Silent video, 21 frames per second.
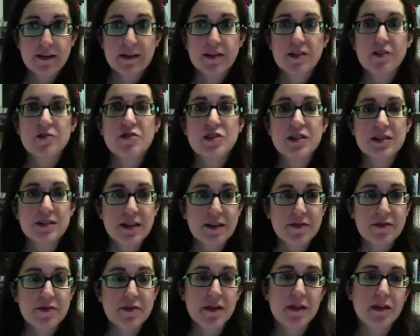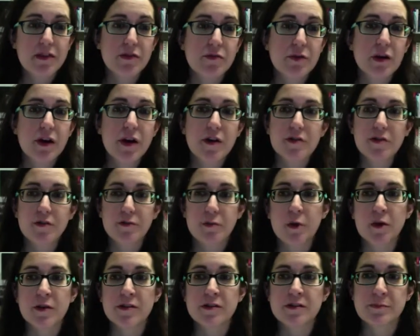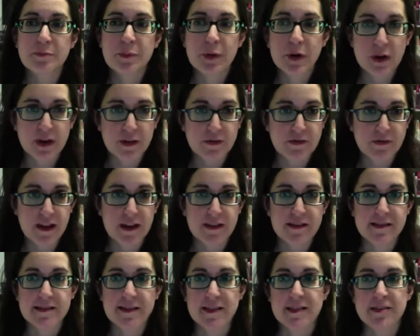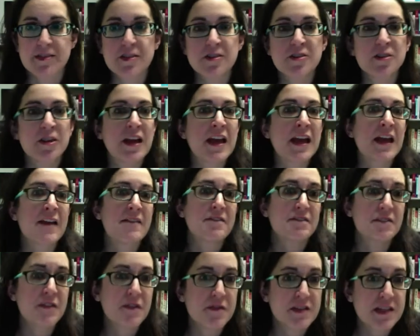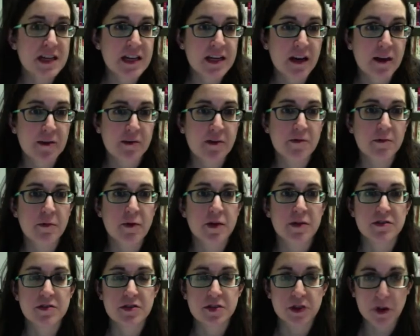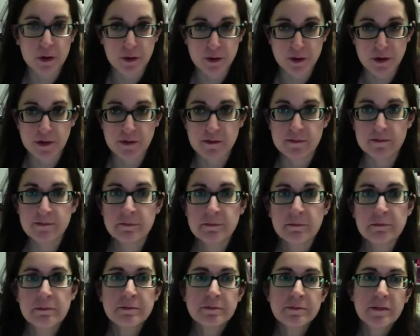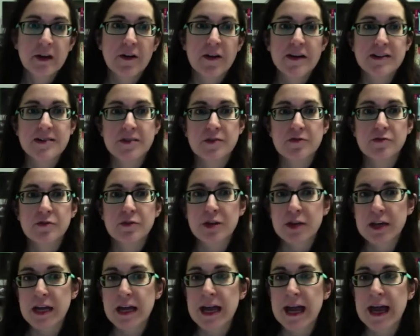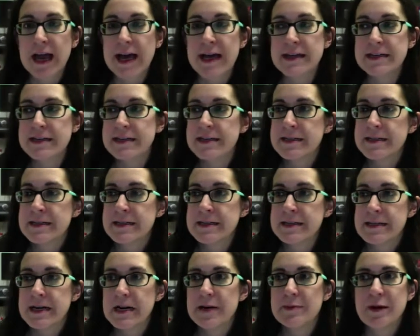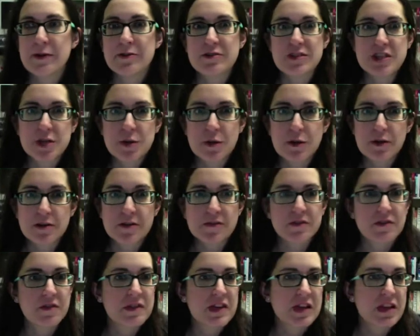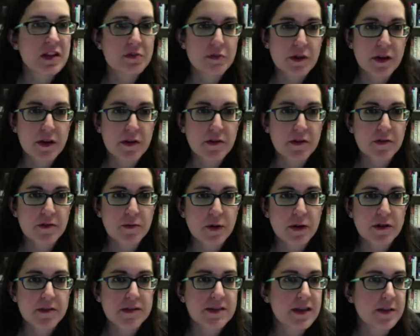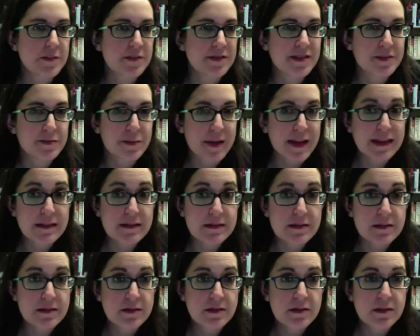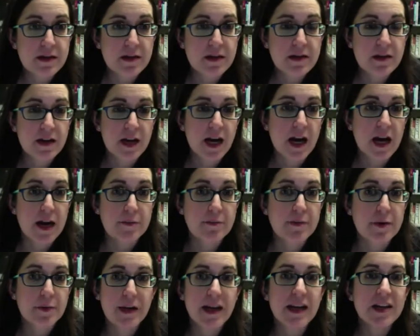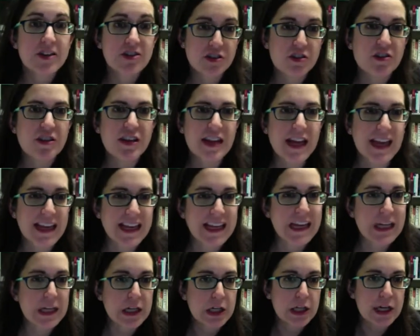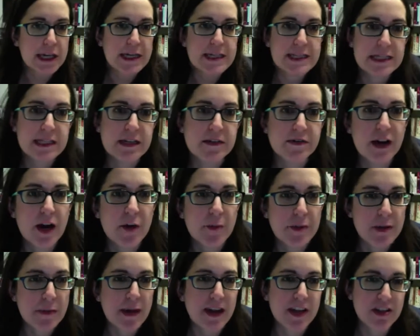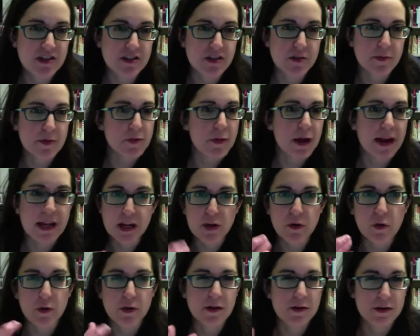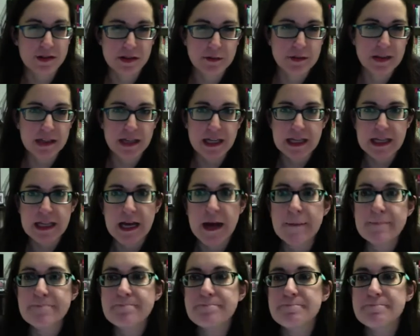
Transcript: You just have to write 300 words per fallacy. So you're looking at 1,500 words total. All right, so if we're looking at about 250 to 300 words double-spaced per page, so you can kind of get a good idea of how many pages you'll be writing or something like that.